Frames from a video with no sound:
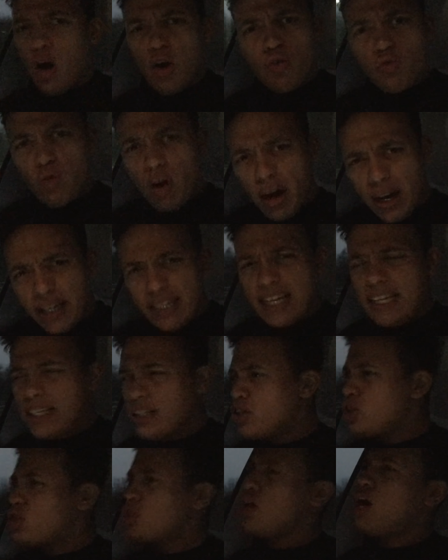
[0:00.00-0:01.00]
Right
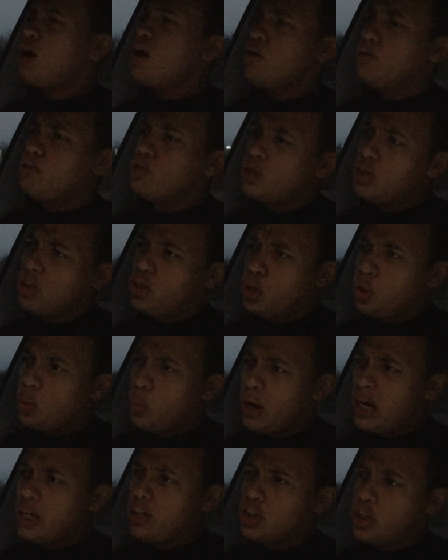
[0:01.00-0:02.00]
then, so
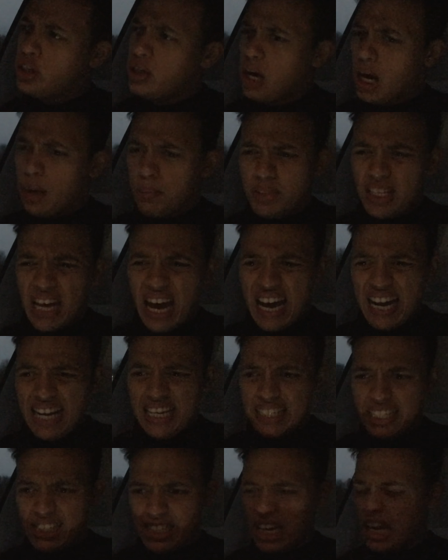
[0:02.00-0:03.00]
situation
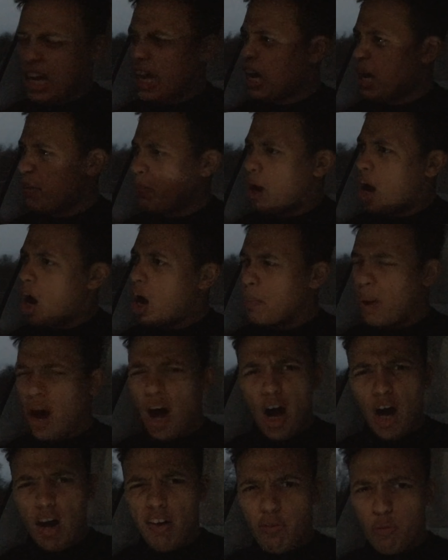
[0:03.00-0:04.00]
update. I'm
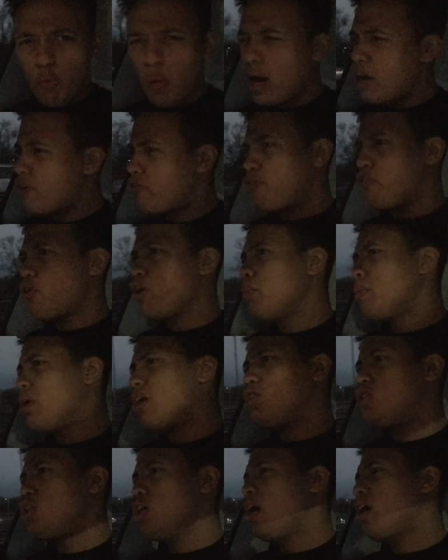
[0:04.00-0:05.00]
halfway through
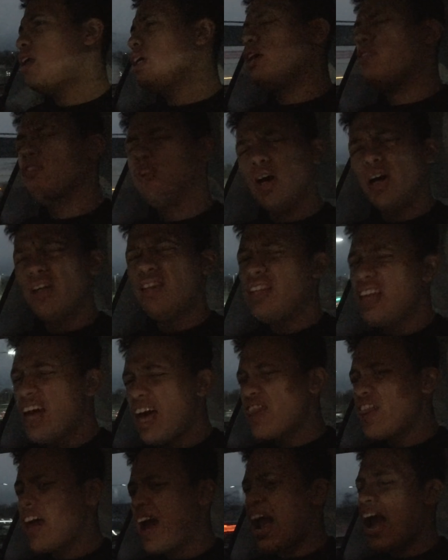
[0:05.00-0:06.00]
my journey. I've got
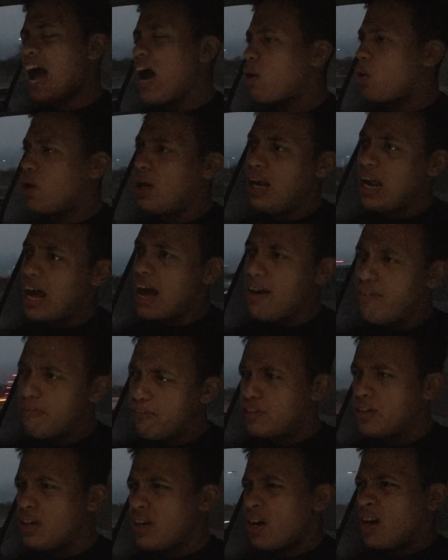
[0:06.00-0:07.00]
another hour
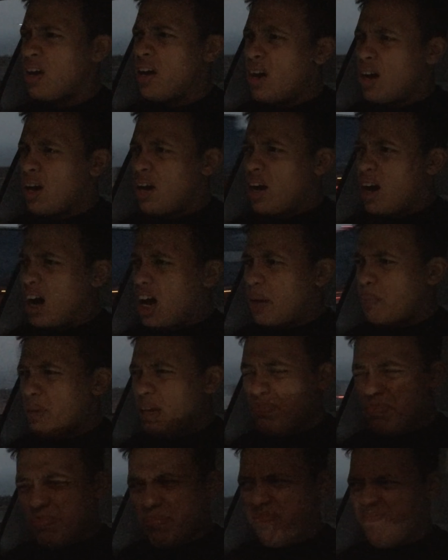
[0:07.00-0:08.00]
left. I
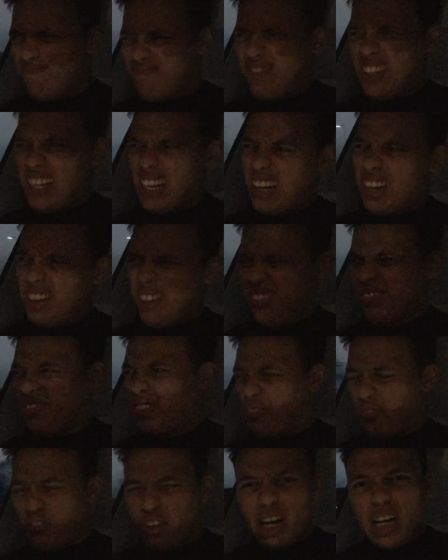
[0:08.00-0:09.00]
mean, you know,
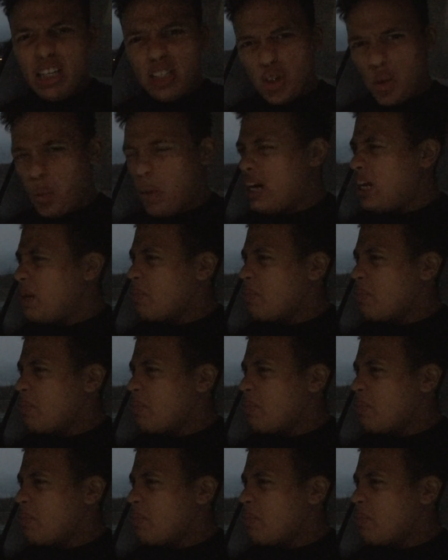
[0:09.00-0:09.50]
the first 20